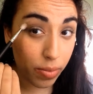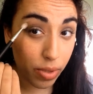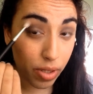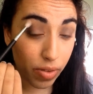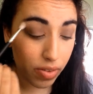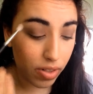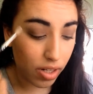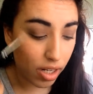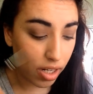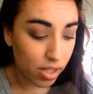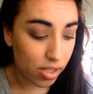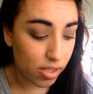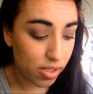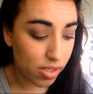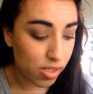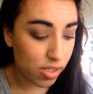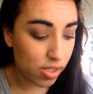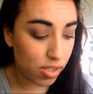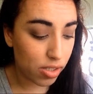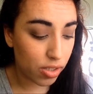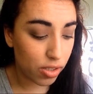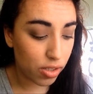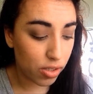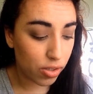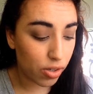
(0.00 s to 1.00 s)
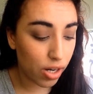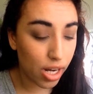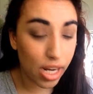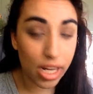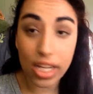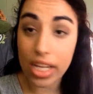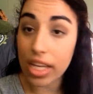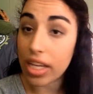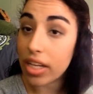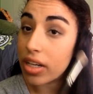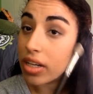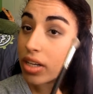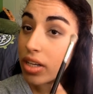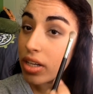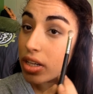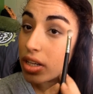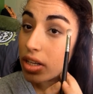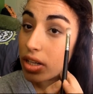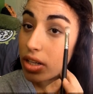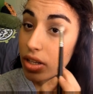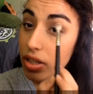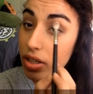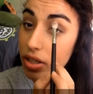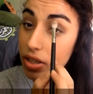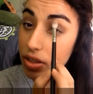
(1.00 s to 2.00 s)
We have a nice gradient
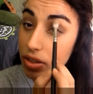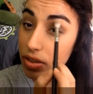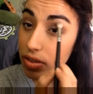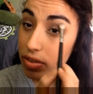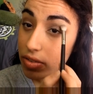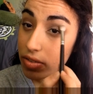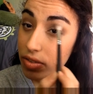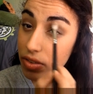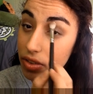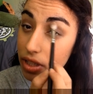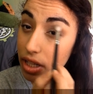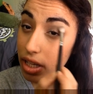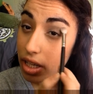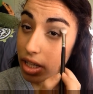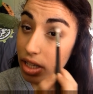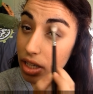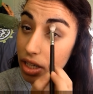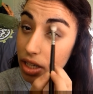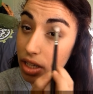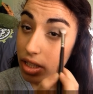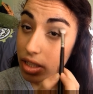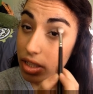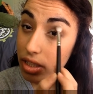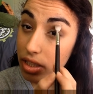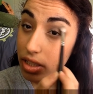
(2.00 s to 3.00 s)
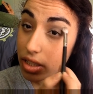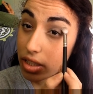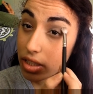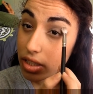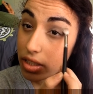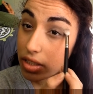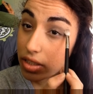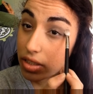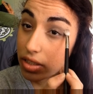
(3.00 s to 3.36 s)
for that color.